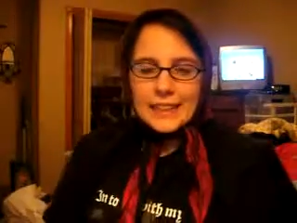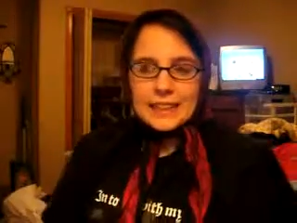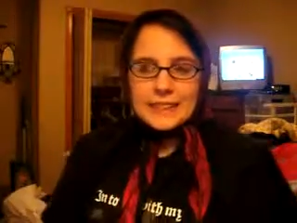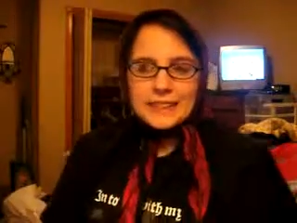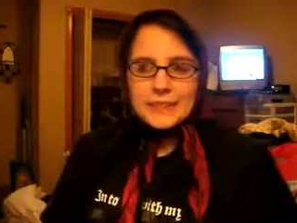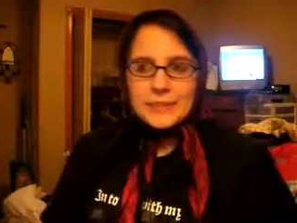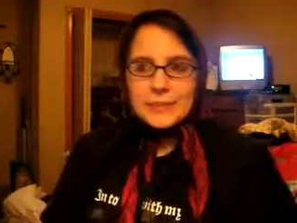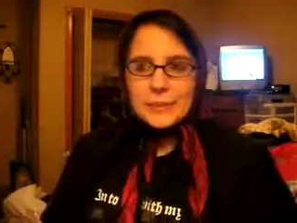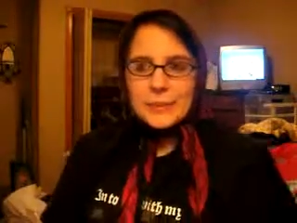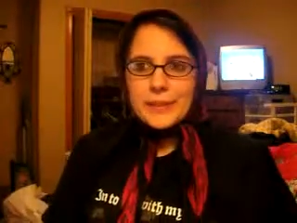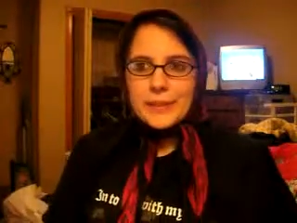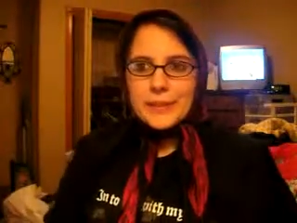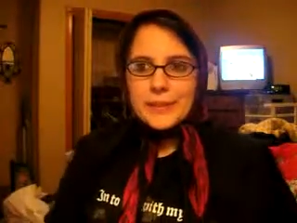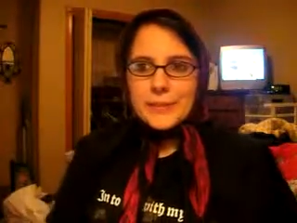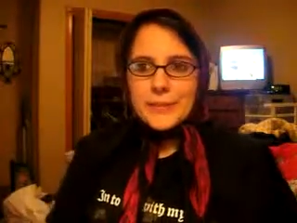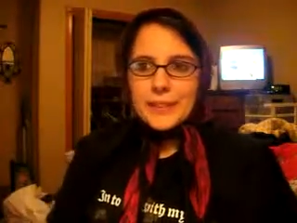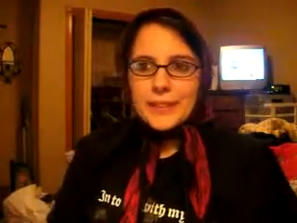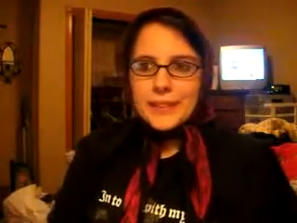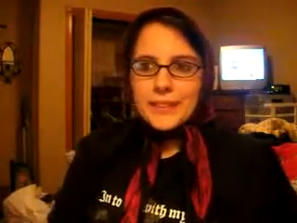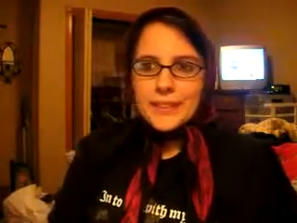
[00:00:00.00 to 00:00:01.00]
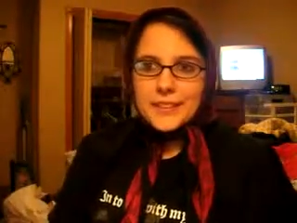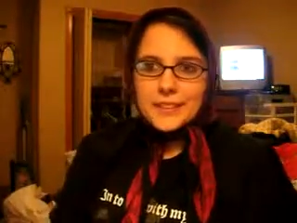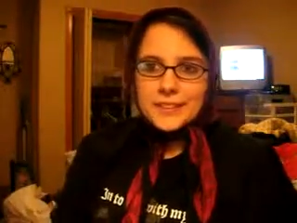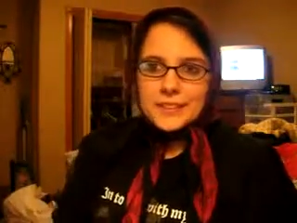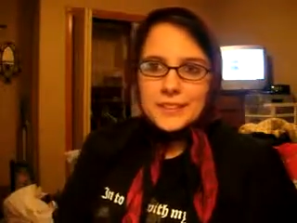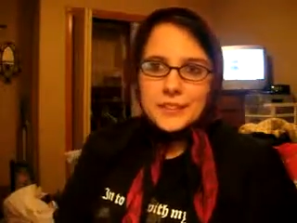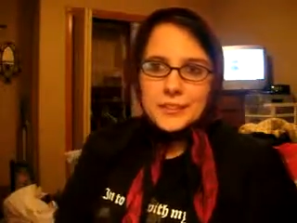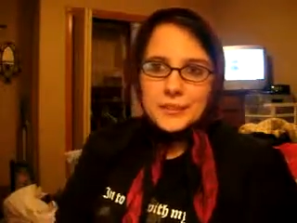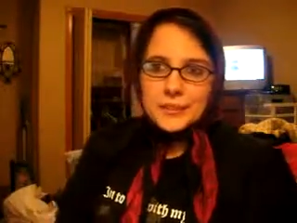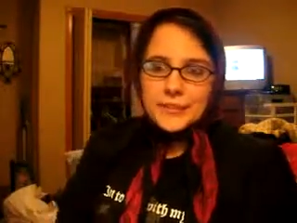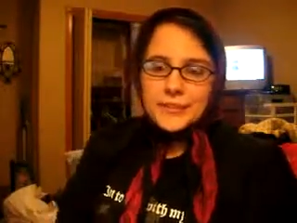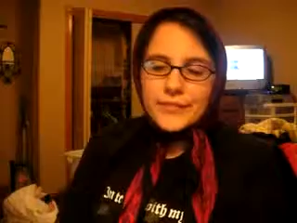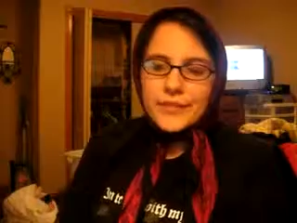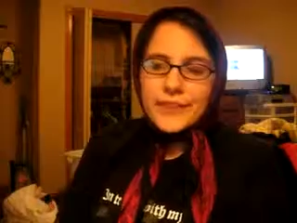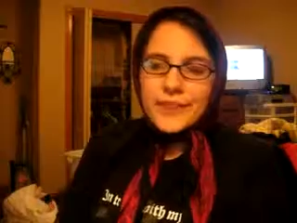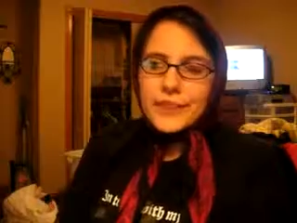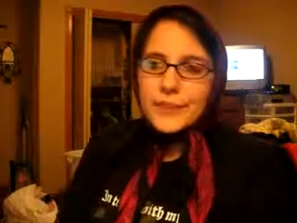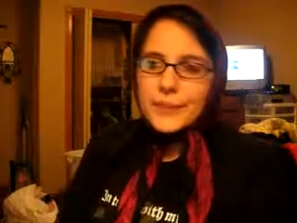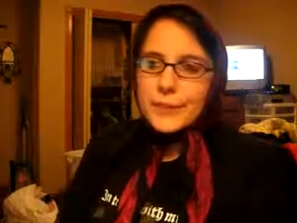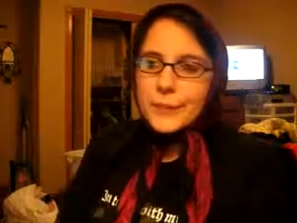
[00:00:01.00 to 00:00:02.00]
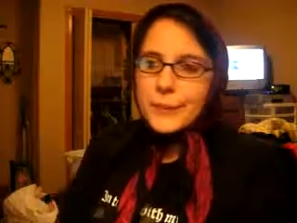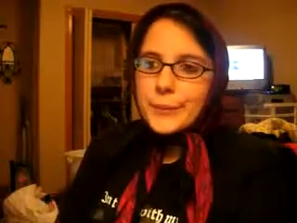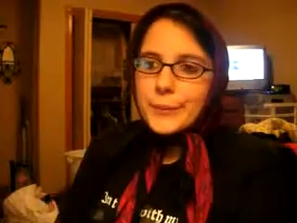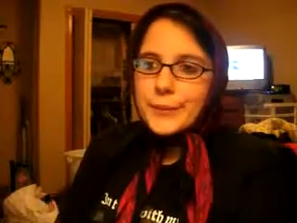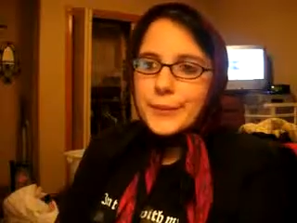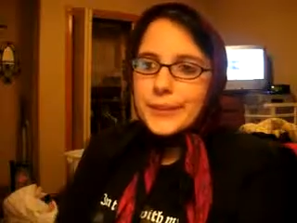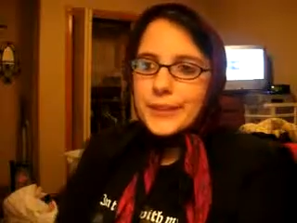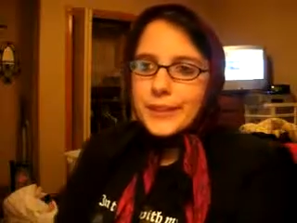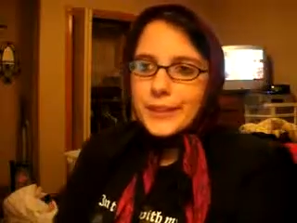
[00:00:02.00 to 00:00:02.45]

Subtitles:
I just wanted to make a little short video